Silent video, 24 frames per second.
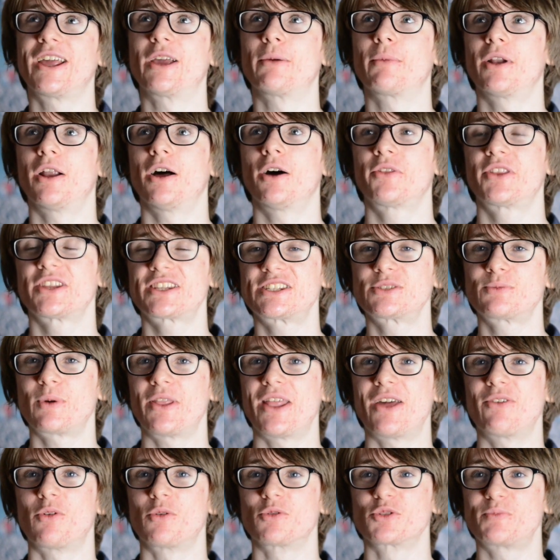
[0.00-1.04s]
Right? This is when
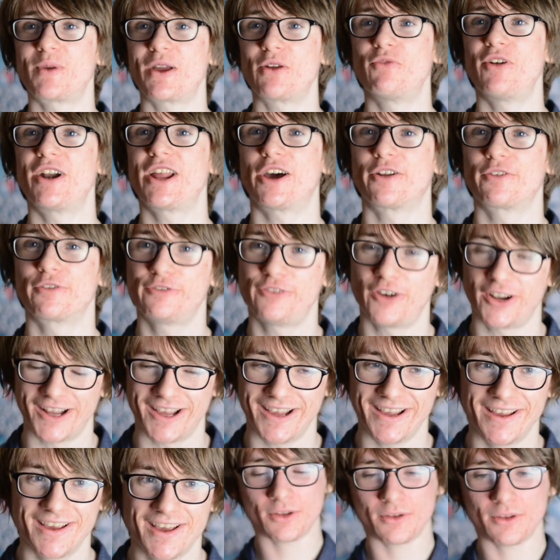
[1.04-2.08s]
everyone was being really
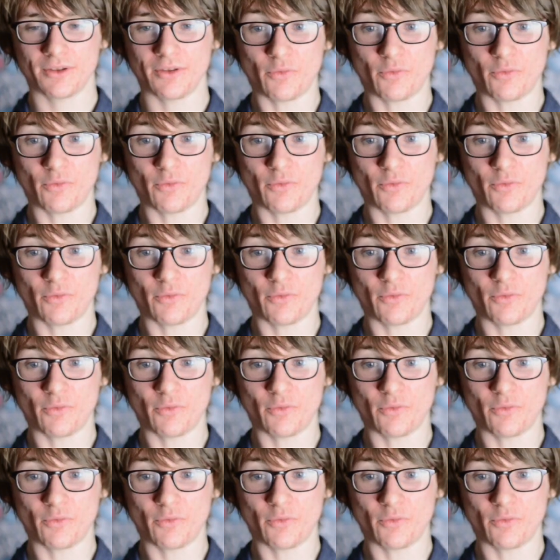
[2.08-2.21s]
unfunny.